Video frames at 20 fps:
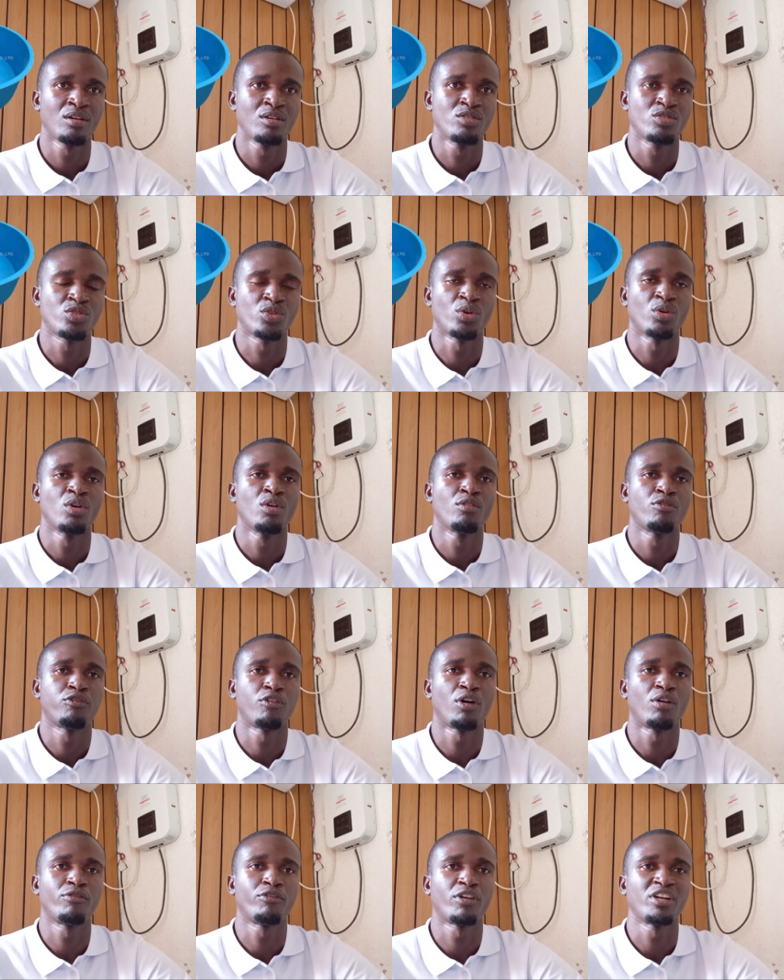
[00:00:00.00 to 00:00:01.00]
So
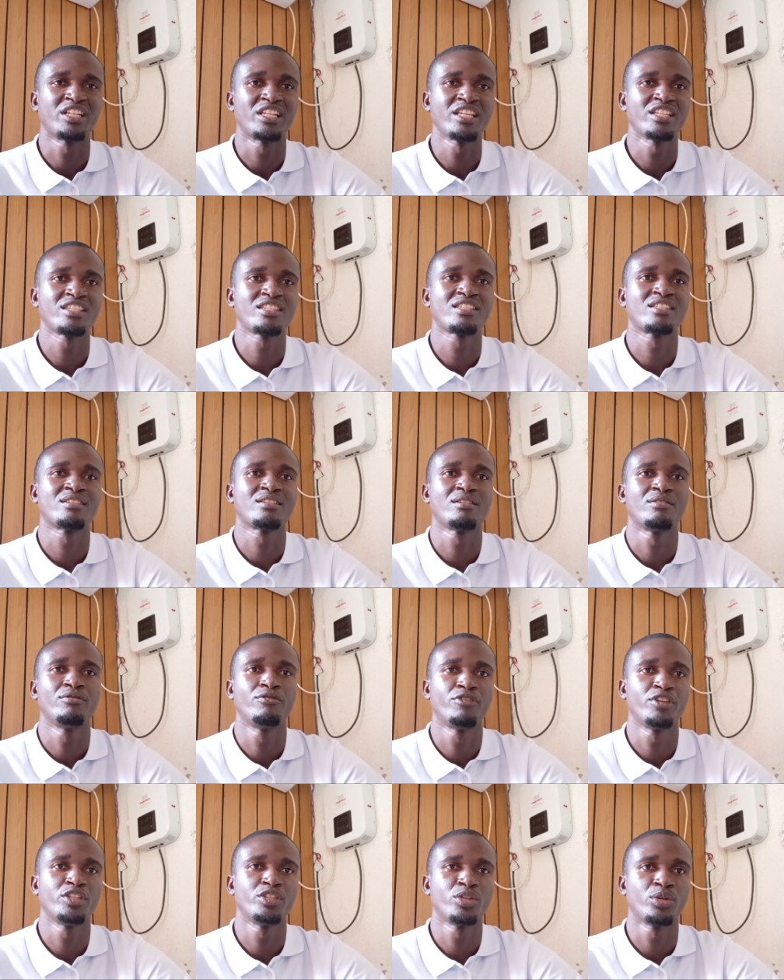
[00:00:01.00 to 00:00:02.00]
for, for this
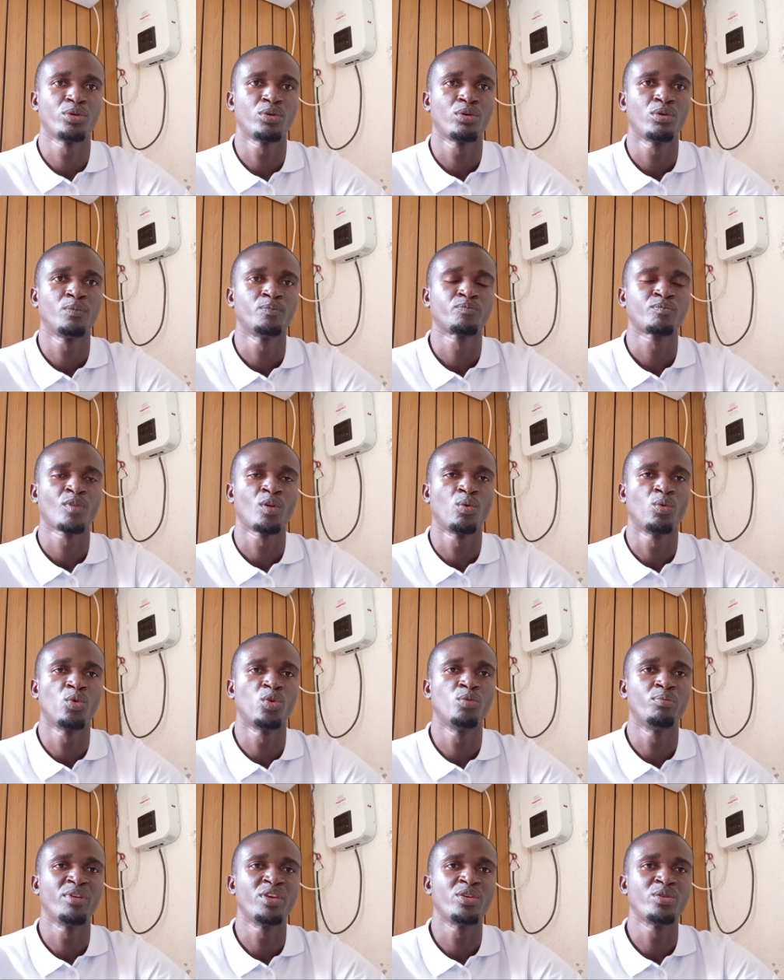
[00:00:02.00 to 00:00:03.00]
video,
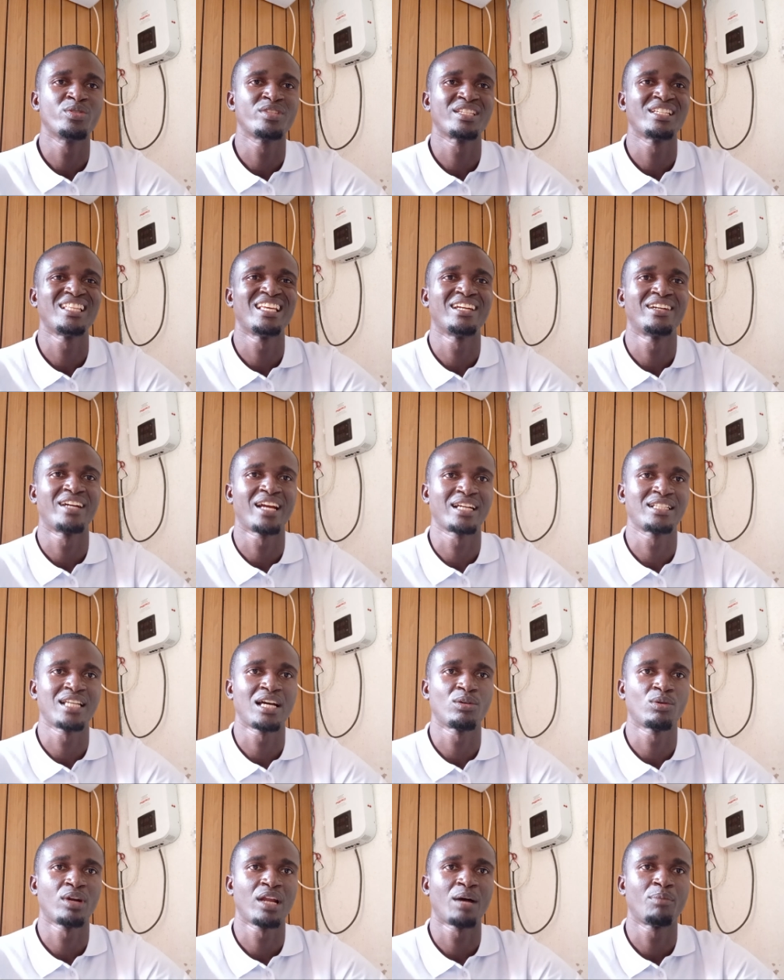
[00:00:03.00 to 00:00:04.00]
we'll be using a
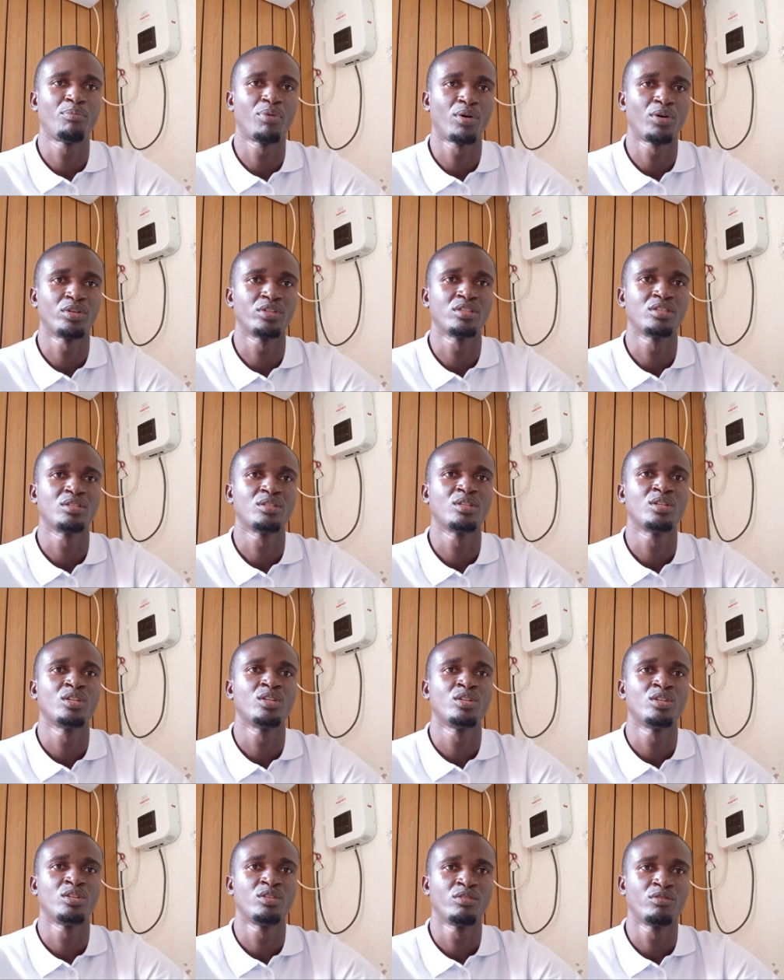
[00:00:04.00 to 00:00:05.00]
rectangular pond
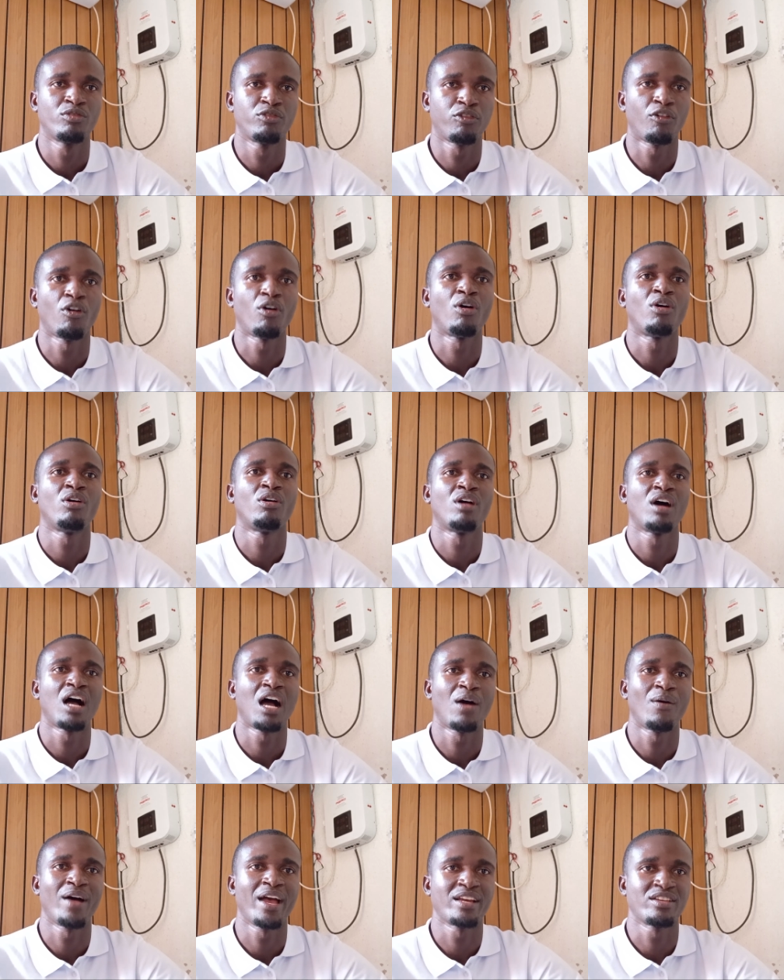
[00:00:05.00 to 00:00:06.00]
for
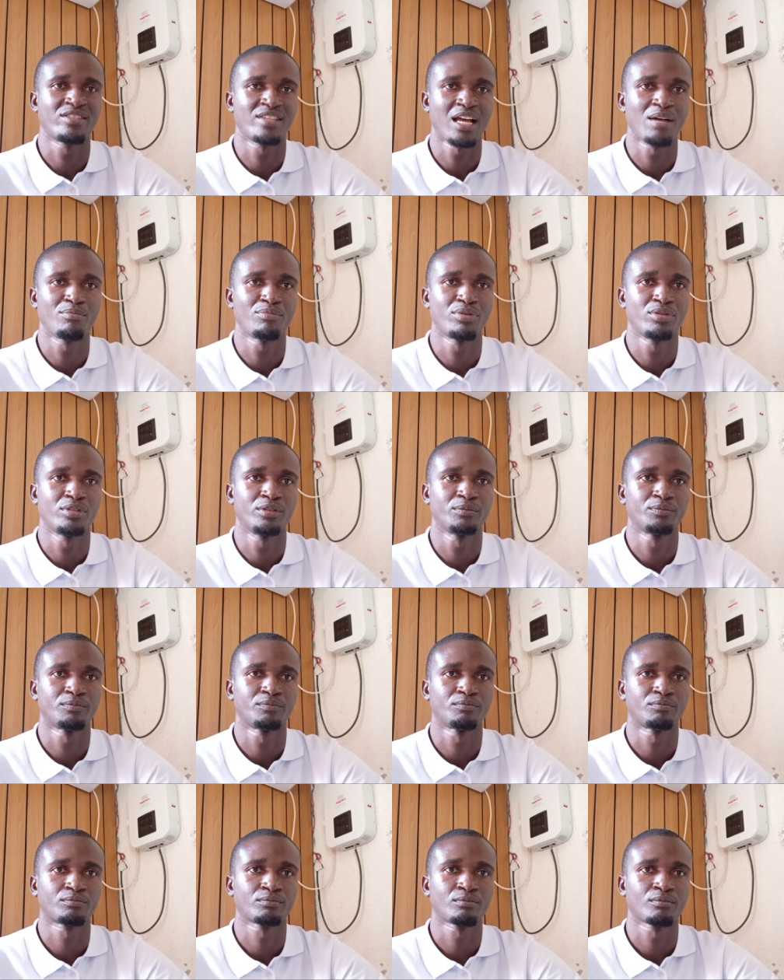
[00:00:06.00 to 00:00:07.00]
our example.
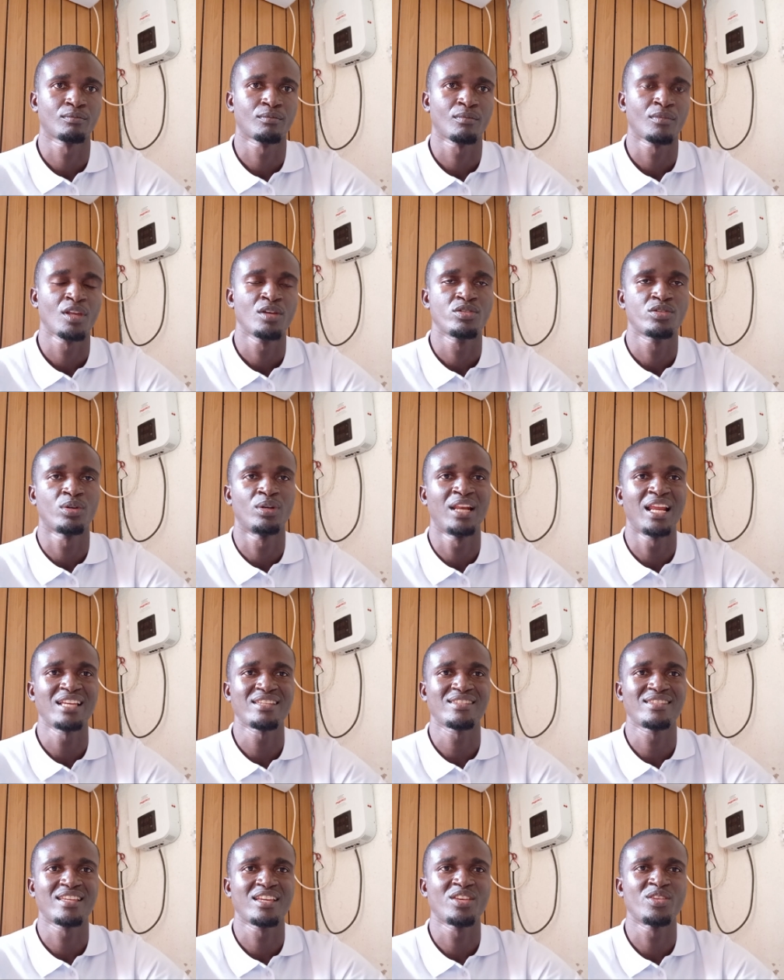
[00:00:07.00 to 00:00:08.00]
So
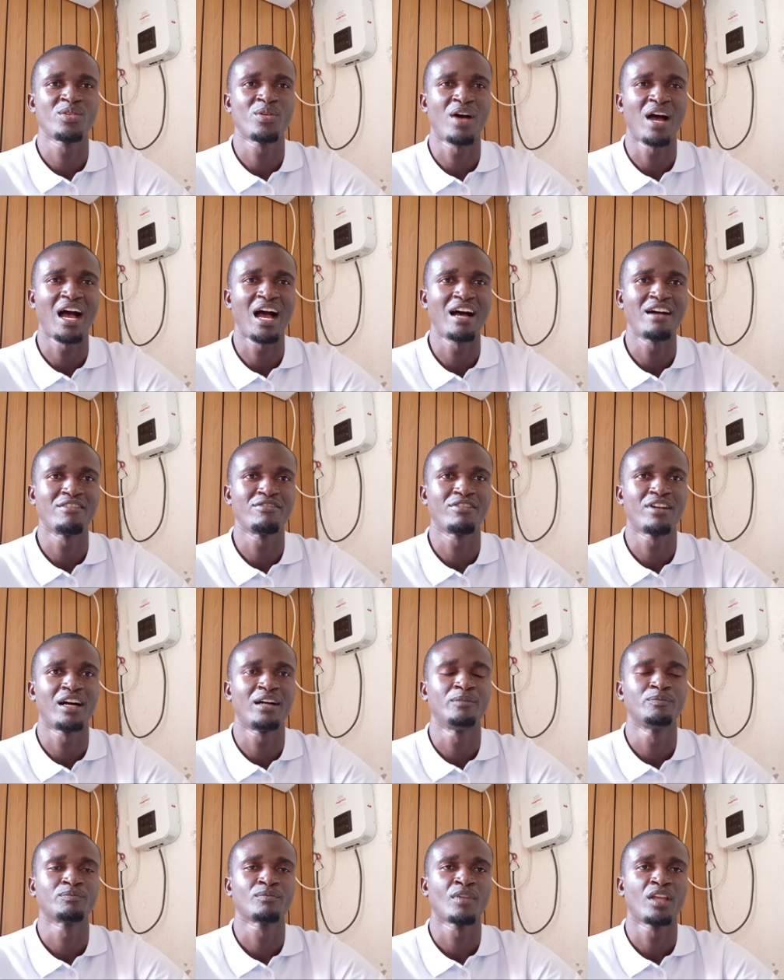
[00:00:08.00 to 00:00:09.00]
let's say you have a,
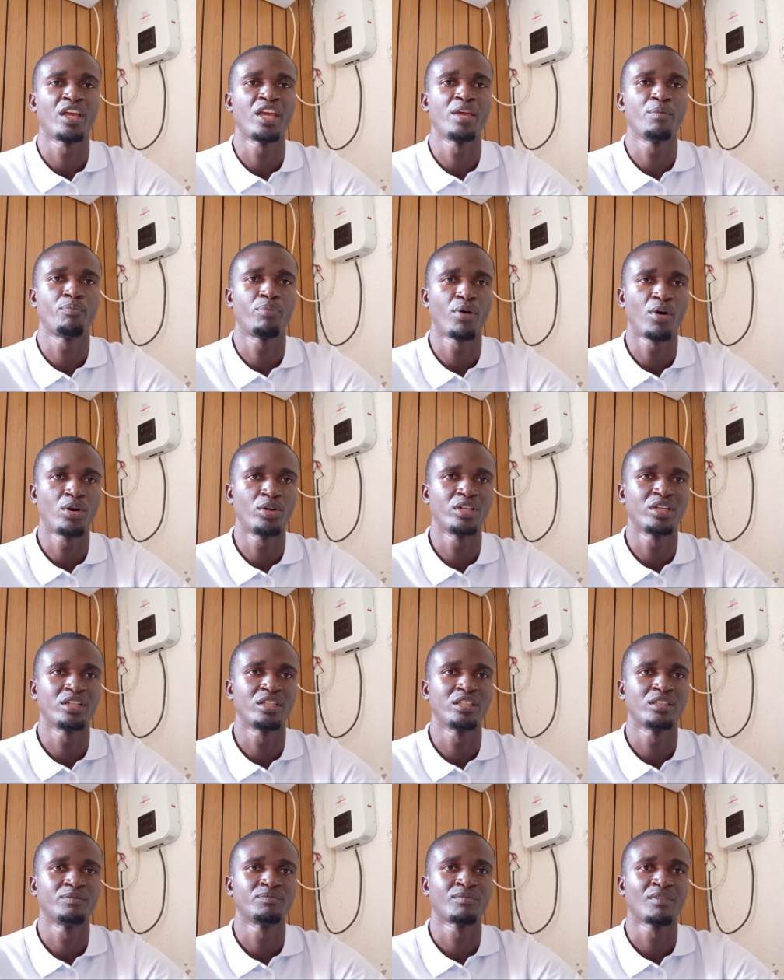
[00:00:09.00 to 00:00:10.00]
a pond
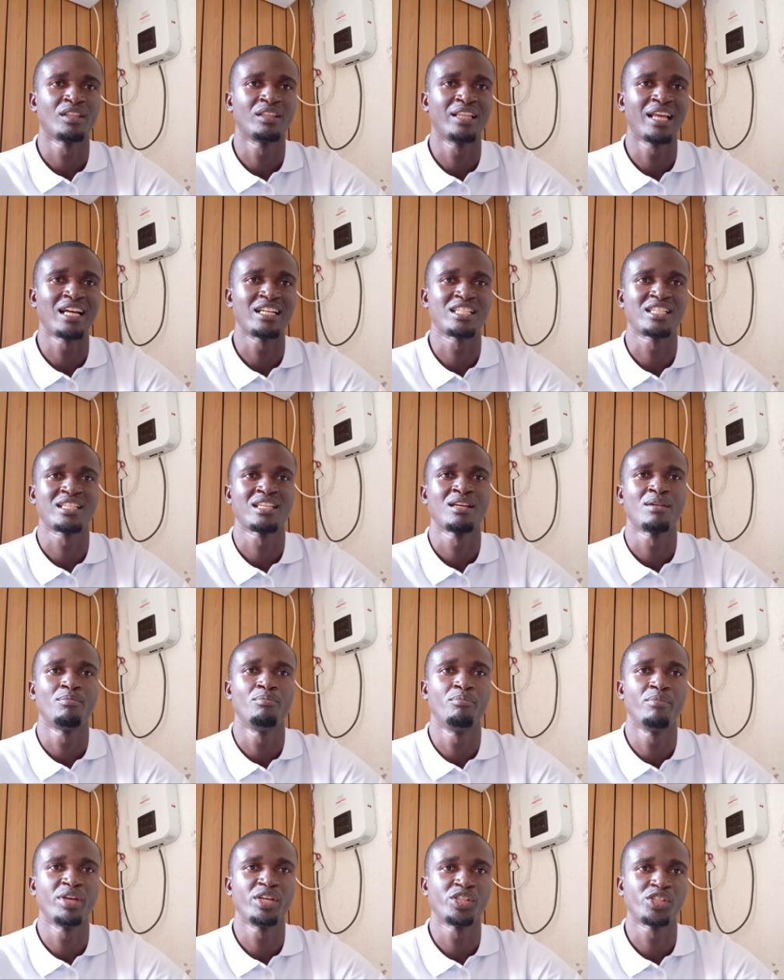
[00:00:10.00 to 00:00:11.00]
that's
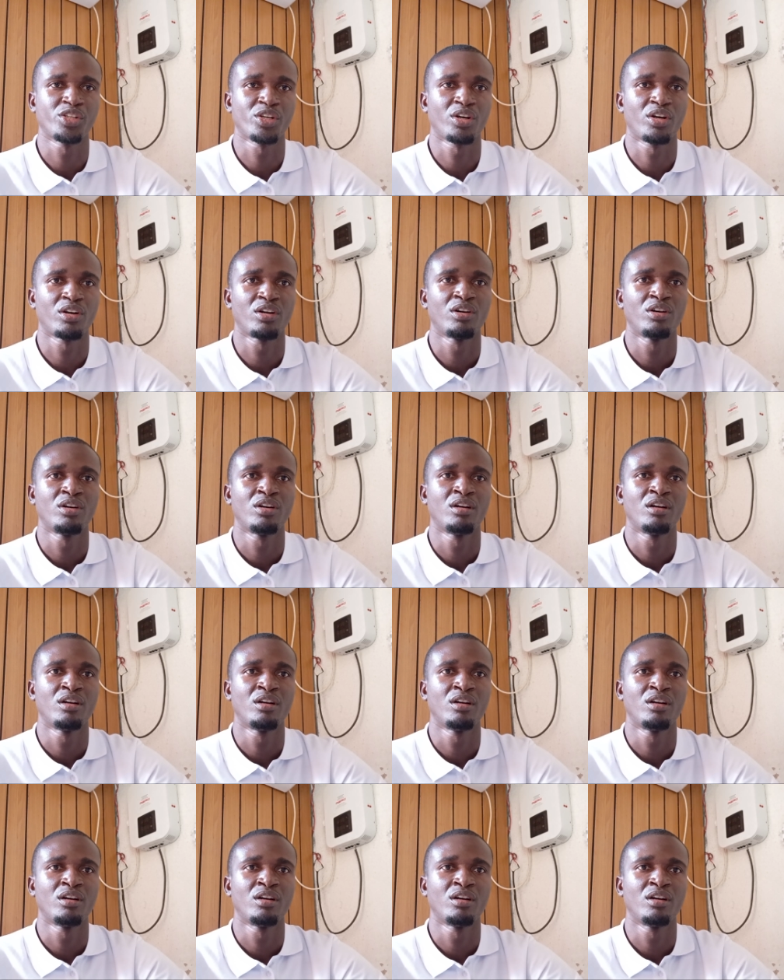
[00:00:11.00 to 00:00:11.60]
measure